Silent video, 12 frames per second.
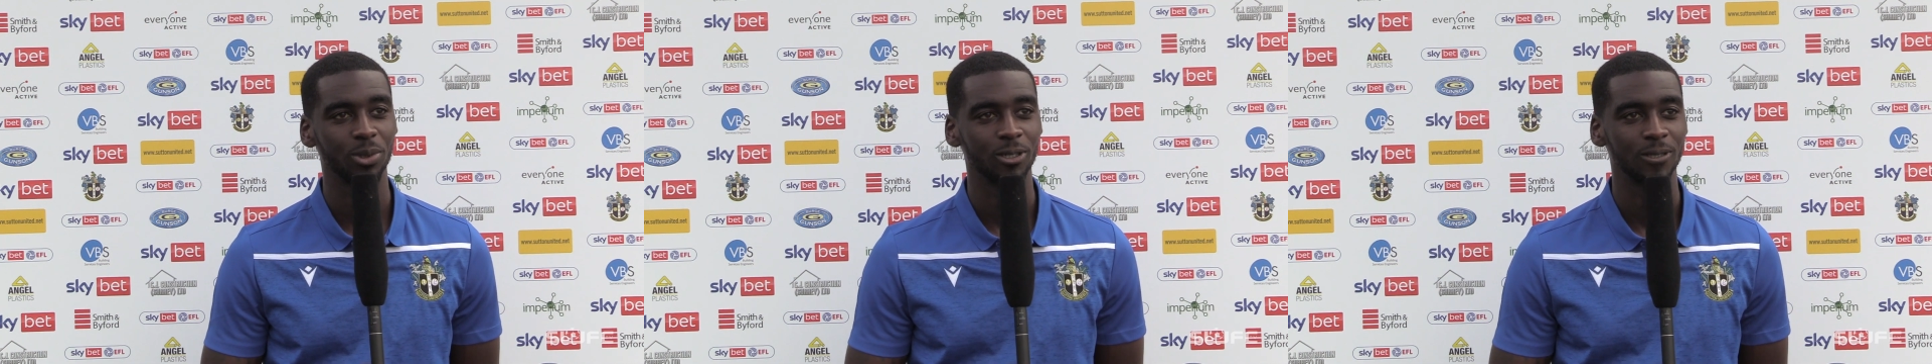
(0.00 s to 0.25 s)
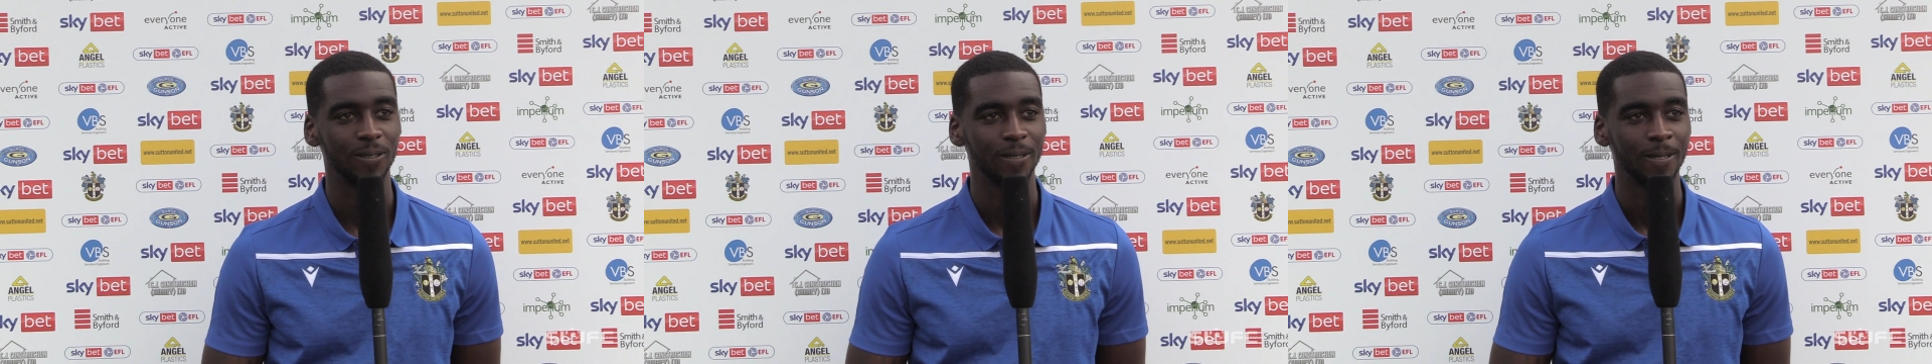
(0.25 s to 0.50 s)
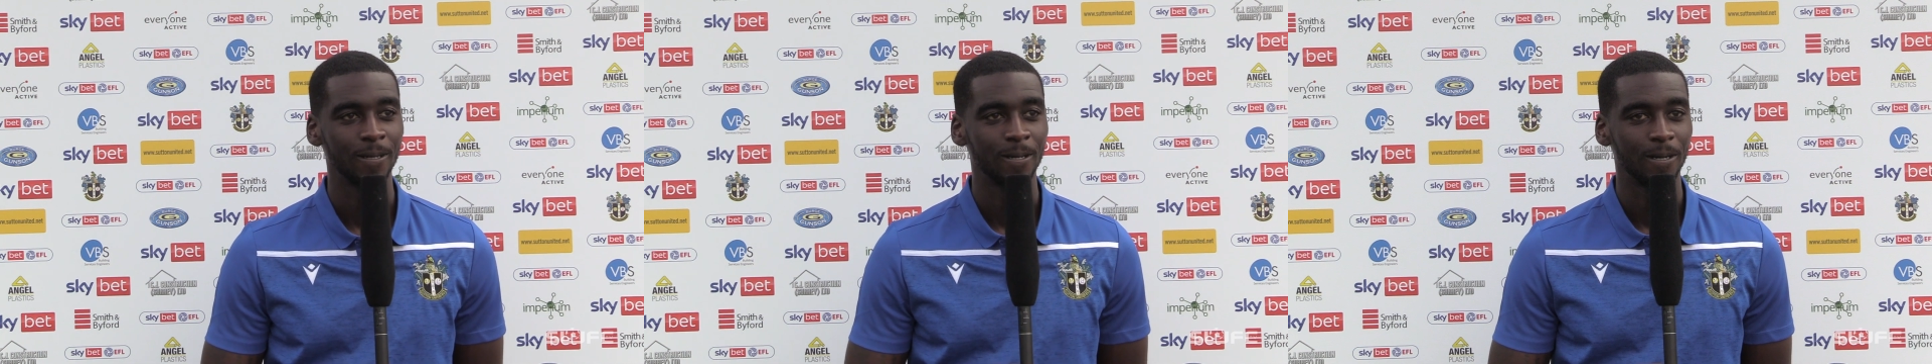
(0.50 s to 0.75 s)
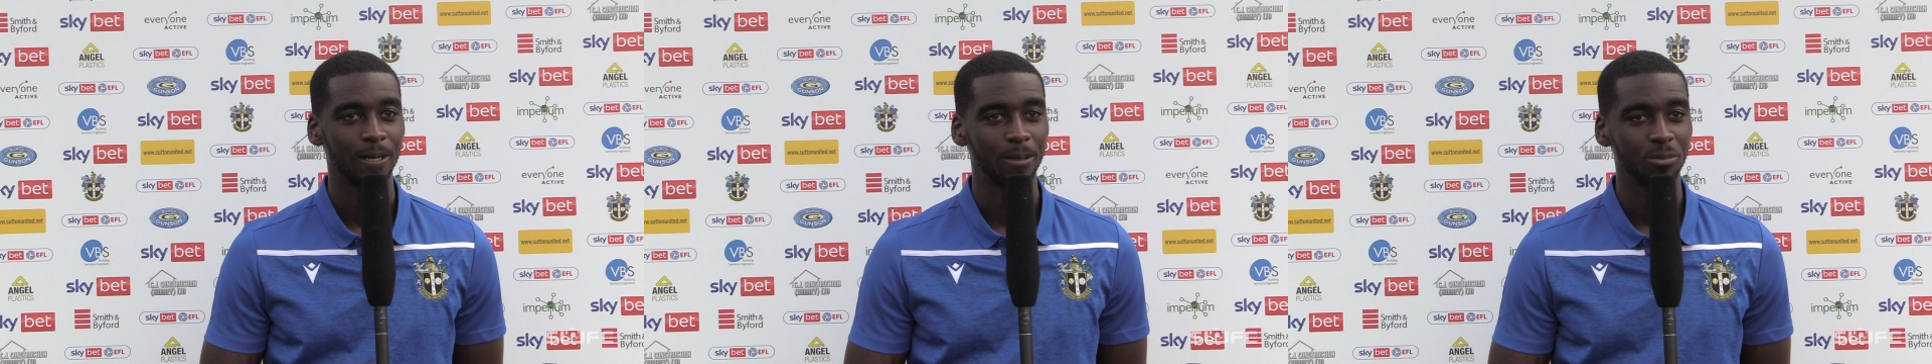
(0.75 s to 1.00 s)
But
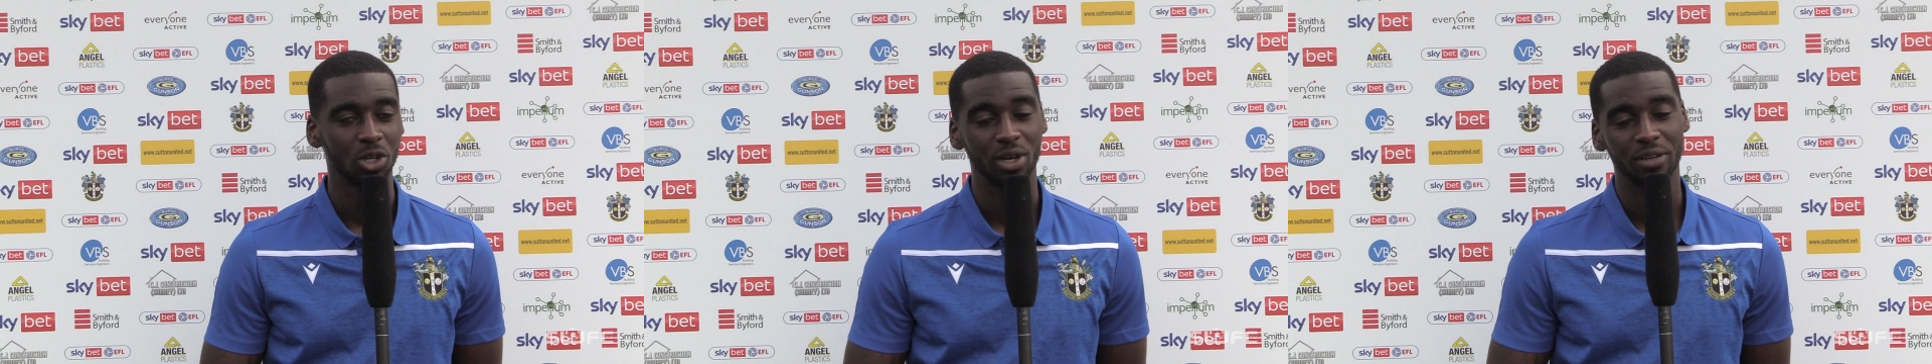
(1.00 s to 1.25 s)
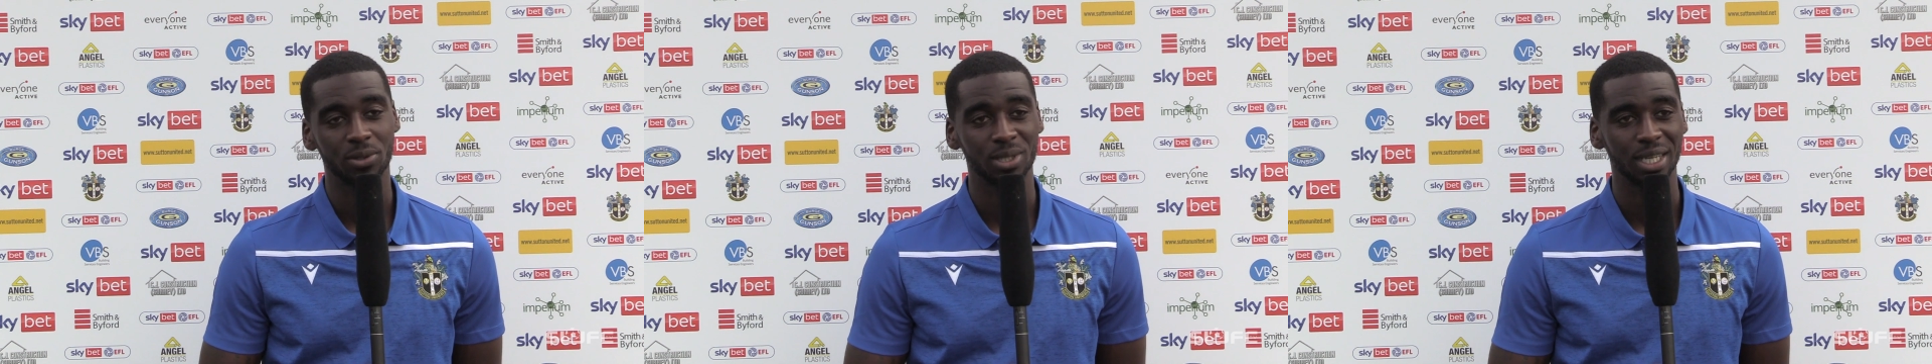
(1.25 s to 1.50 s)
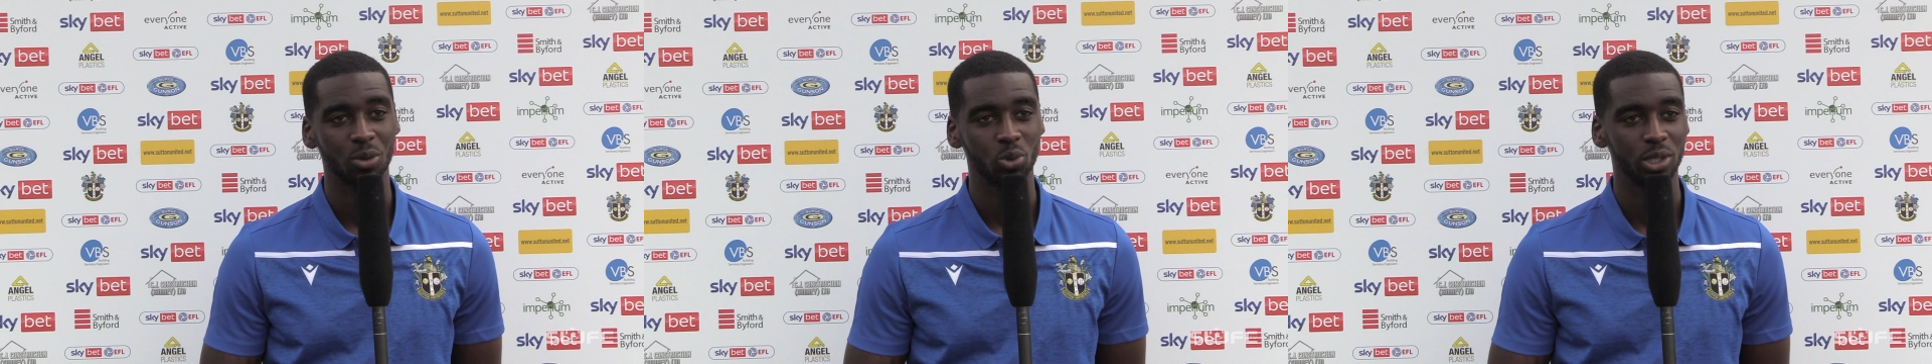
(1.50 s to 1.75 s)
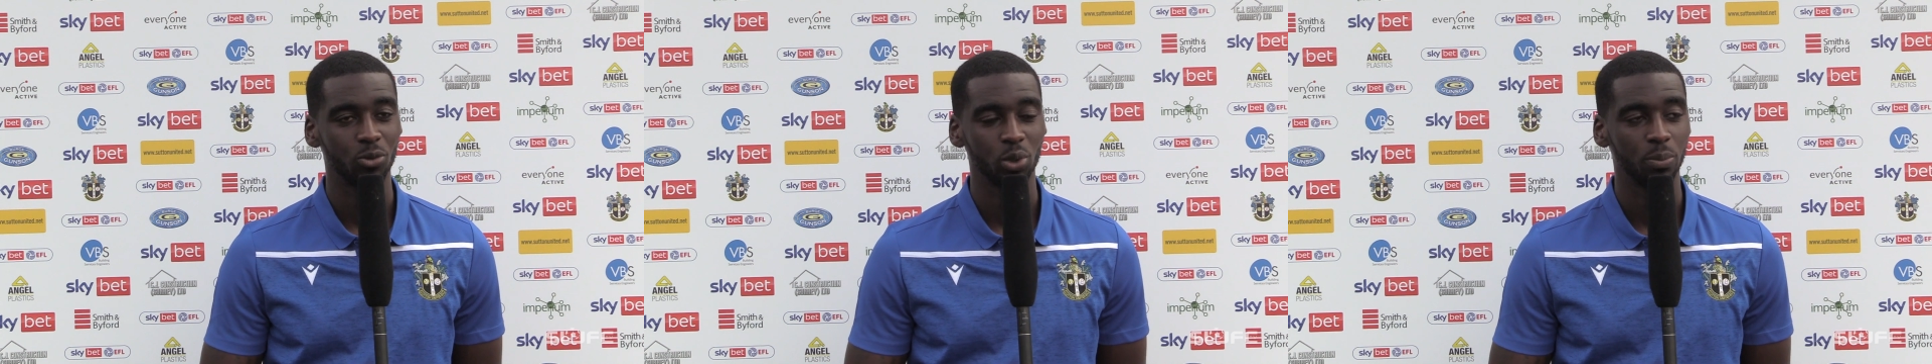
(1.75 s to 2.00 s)
um, no, after that
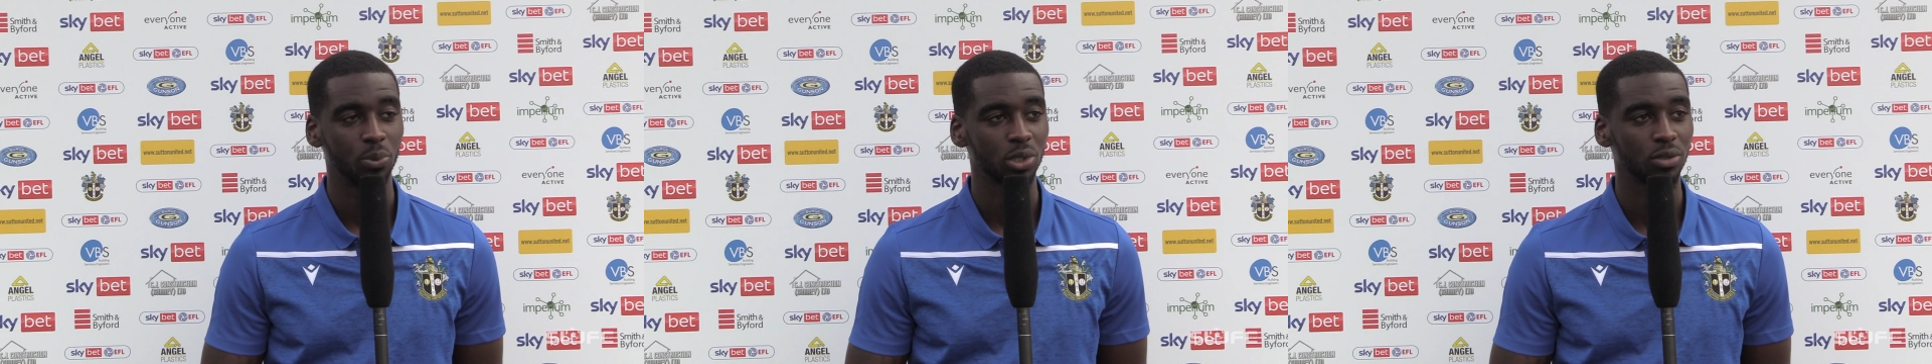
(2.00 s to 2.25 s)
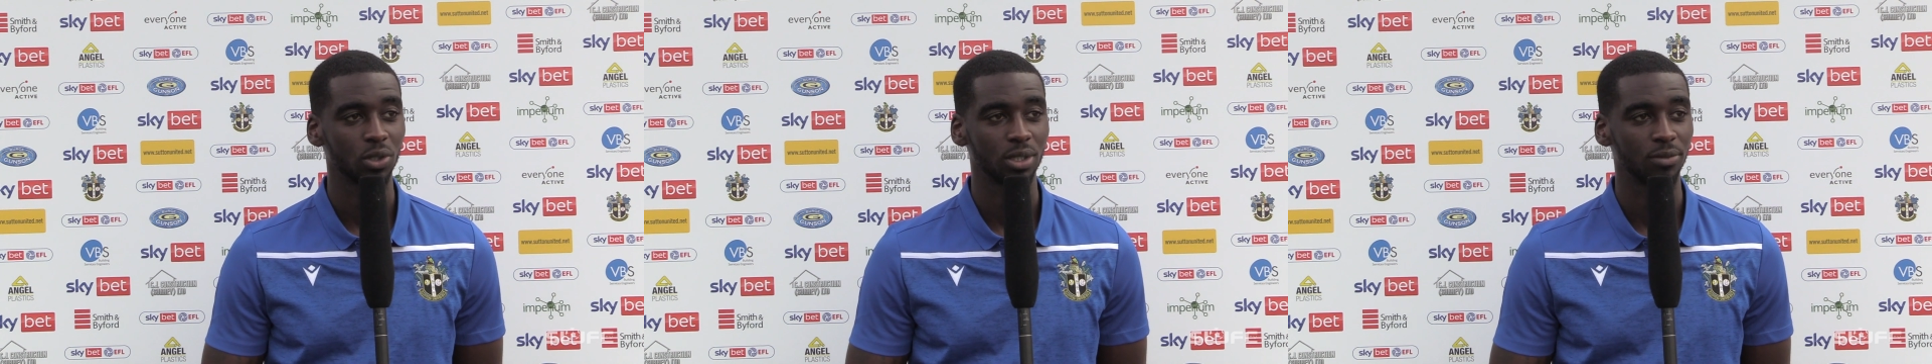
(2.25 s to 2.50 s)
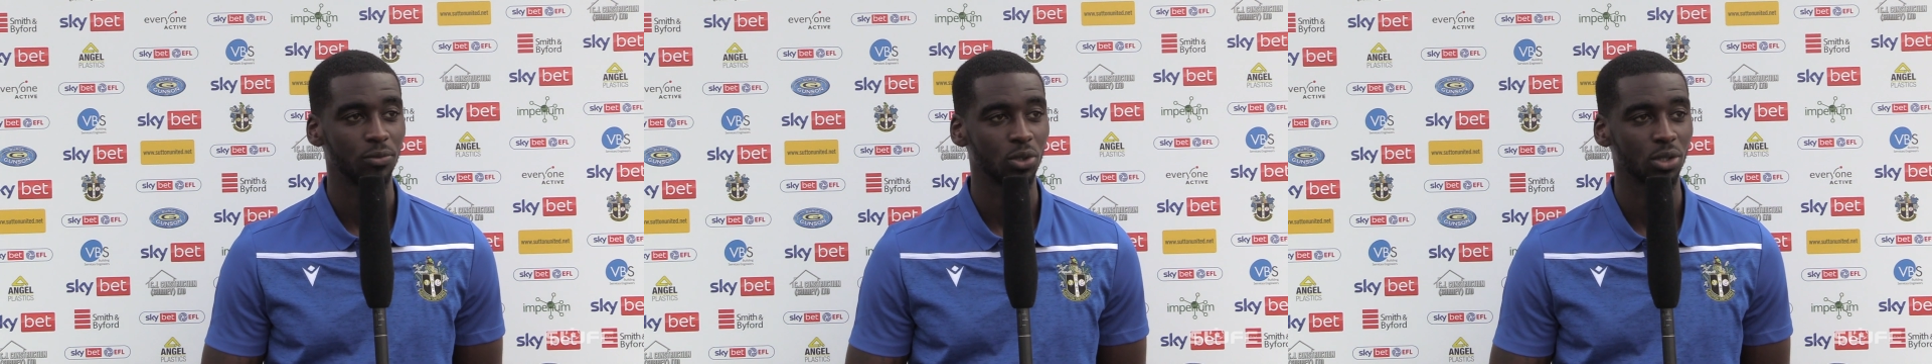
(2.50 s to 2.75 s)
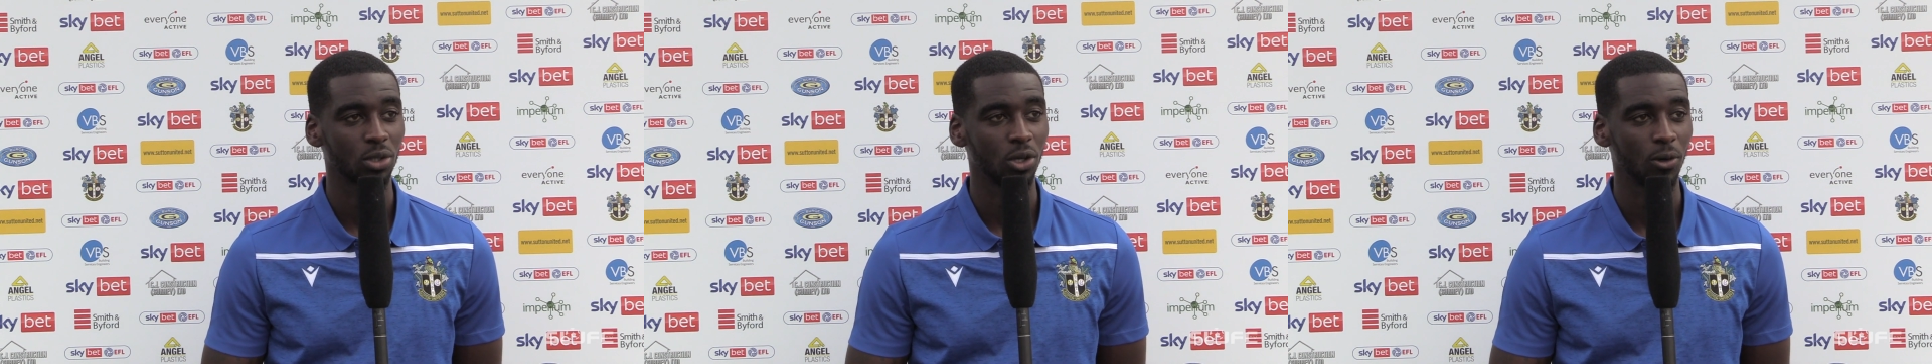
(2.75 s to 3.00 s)
we, we pushed for the
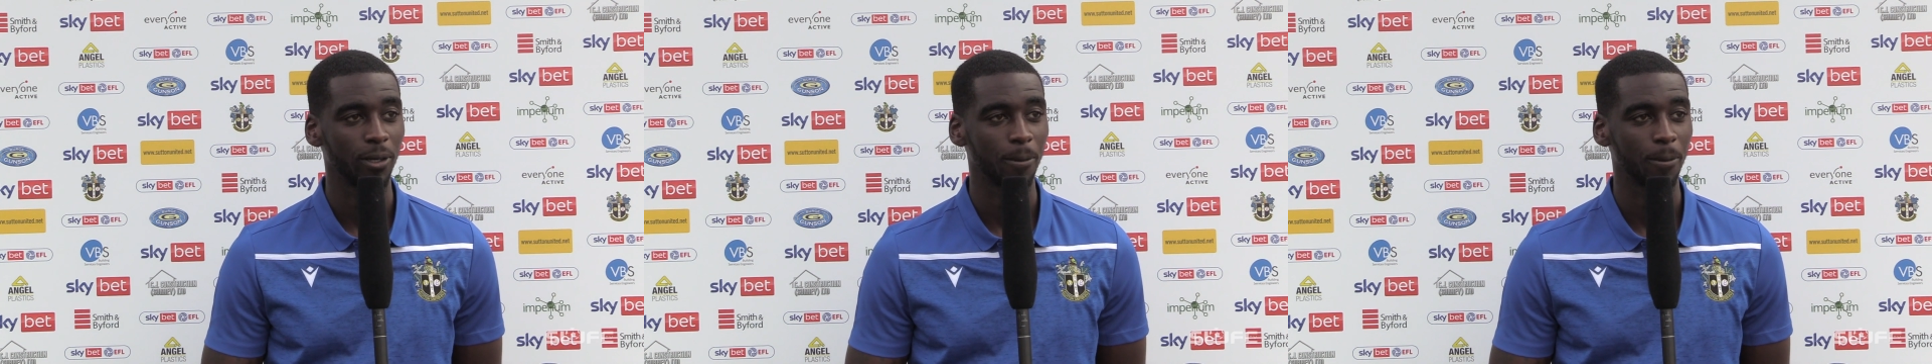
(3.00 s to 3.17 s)
for the goal,